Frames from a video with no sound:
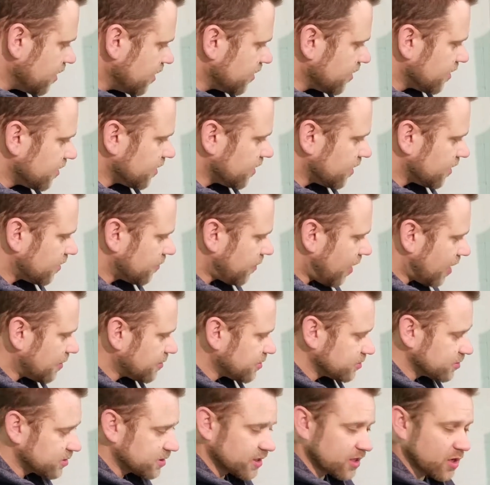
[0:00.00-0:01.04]
I'm
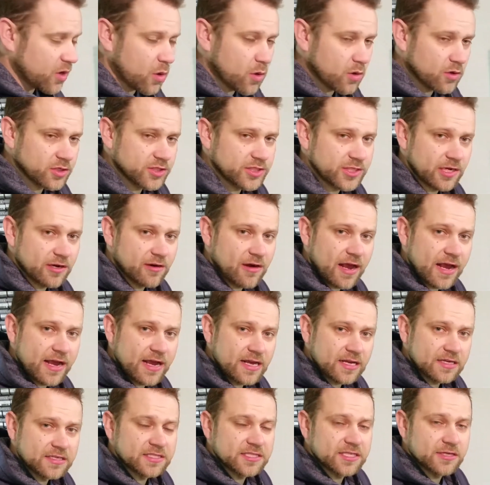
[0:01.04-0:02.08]
using the Corsair
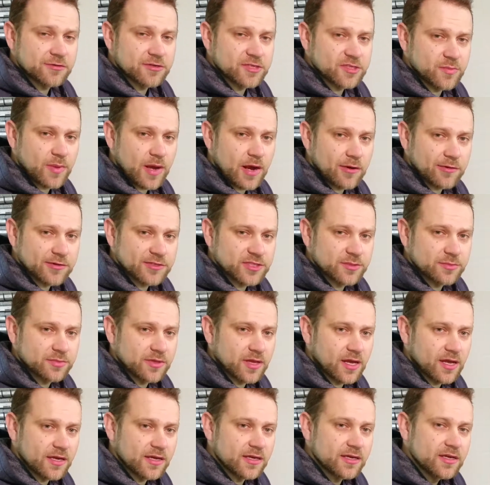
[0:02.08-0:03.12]
AX series power
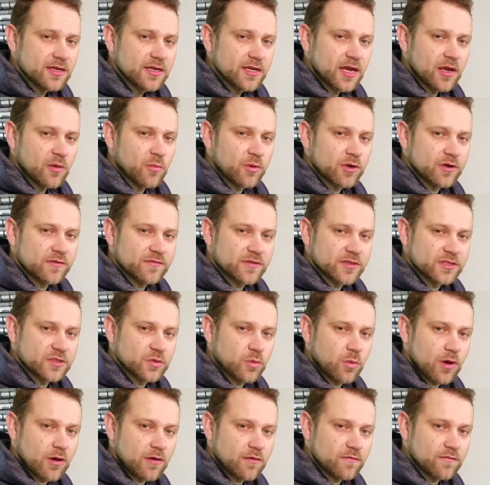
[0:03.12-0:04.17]
supply, and one of the
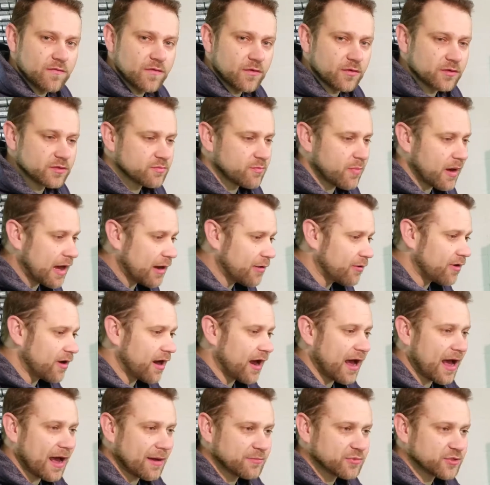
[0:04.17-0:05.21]
12-volt power
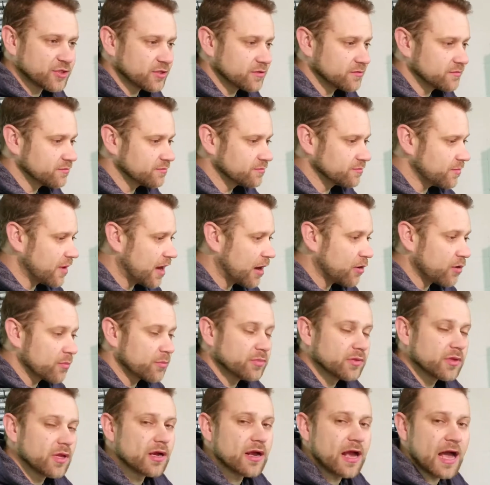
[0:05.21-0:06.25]

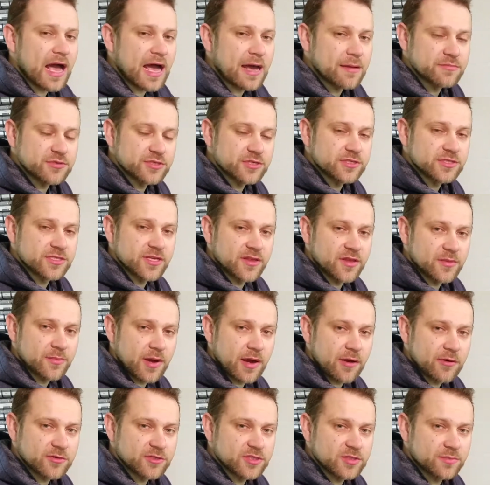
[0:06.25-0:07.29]
plug options on the
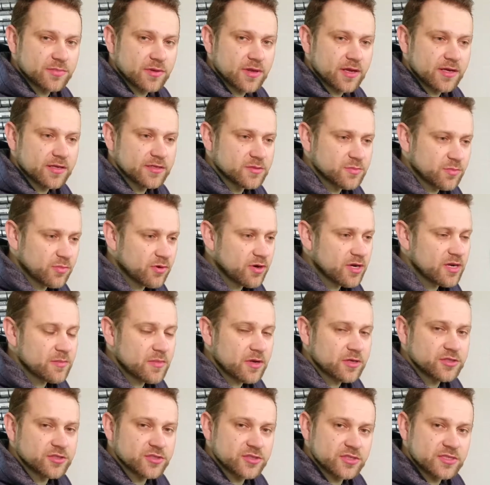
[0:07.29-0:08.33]
power supply is pretty
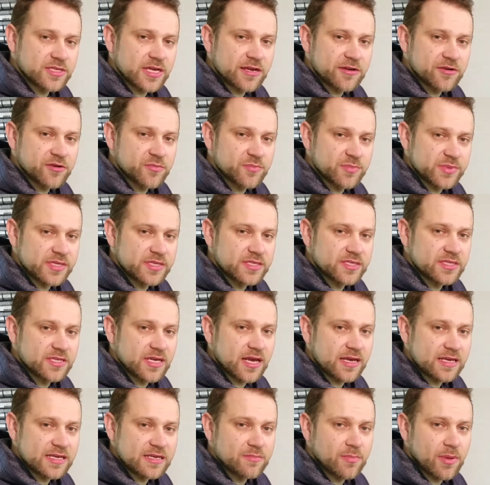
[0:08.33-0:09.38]
much a standard
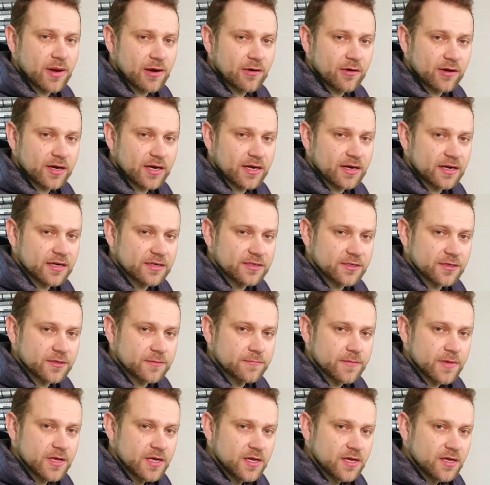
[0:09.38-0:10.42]
PCIe power connector.
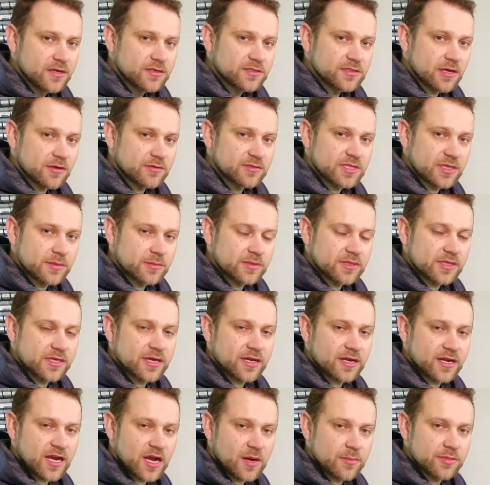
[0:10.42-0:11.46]
So I was able to get
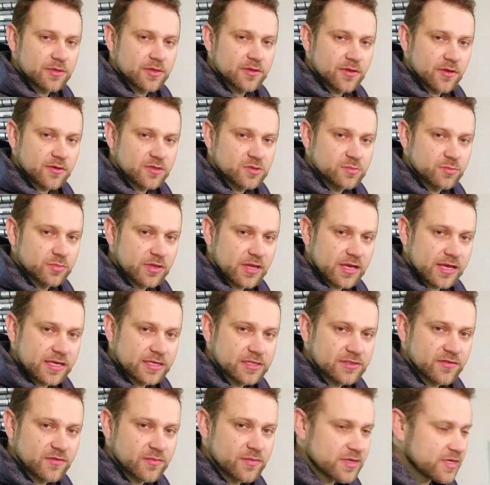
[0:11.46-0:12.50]
a couple of those blanks
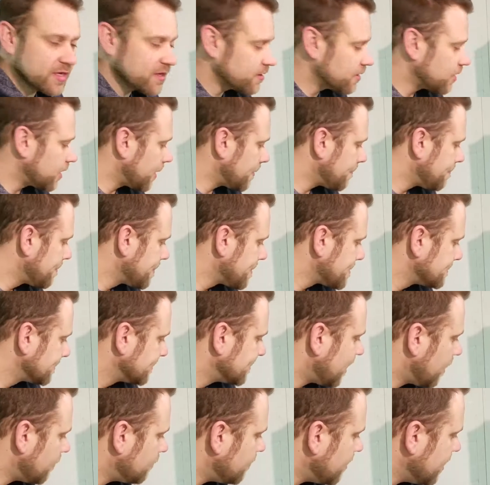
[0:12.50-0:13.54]
from the internet
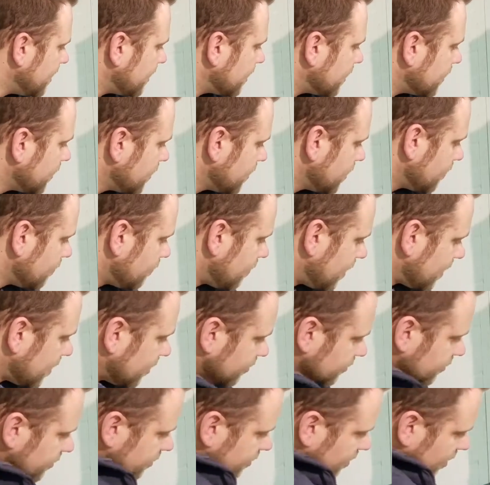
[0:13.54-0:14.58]
and make my
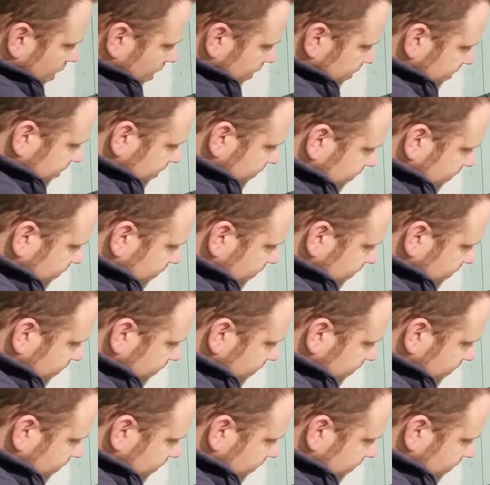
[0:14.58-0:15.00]
own little custom